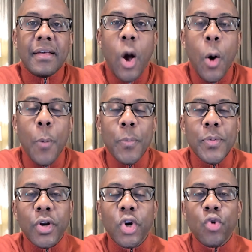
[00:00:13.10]
Hope you're
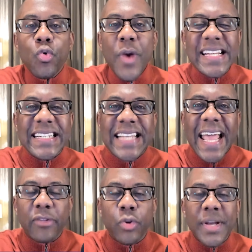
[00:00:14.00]
doing great
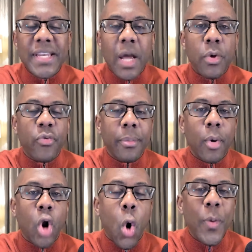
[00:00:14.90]
today at the Rundown with
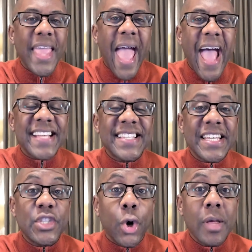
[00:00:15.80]
Ramon. All we ask
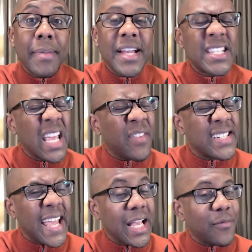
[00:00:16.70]
is 30 minutes, give
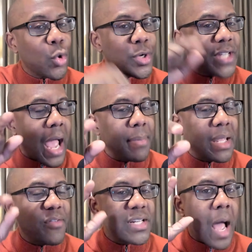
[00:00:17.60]
or take of your time
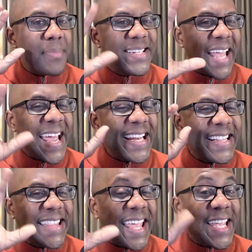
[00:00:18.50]
to give you the top
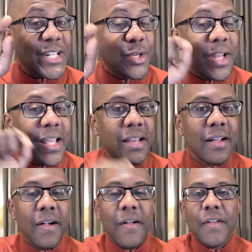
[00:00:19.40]
10 things you need
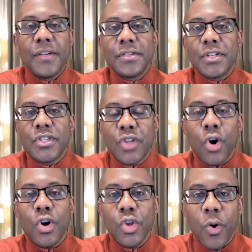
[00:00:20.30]
to
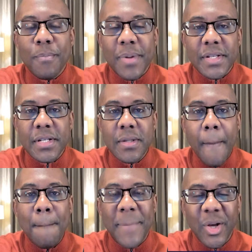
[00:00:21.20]
start your business,
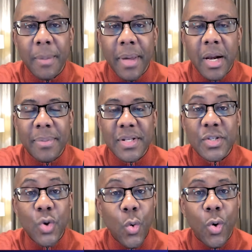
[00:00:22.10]
build a better
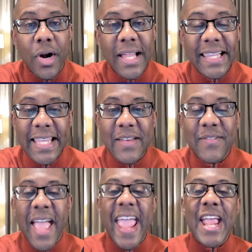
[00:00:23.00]
business, or
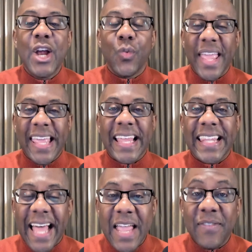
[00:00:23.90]
live a great
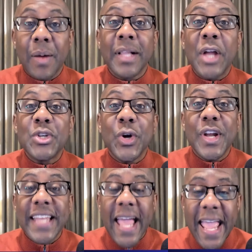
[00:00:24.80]
life. And I'm glad you're
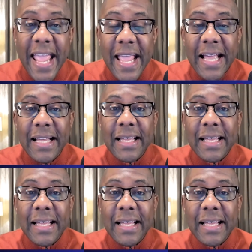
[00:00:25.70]
here today.